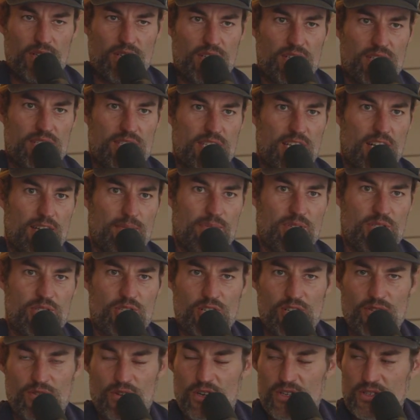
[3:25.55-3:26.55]
It's Miss
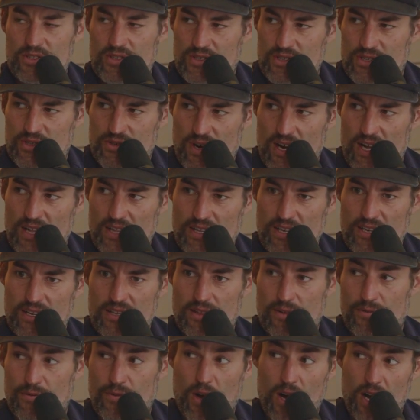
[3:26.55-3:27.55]
Universe Australia,
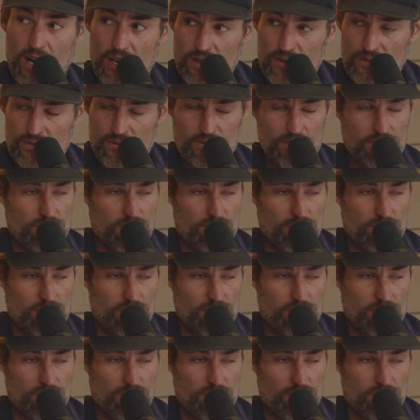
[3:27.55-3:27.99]
the final.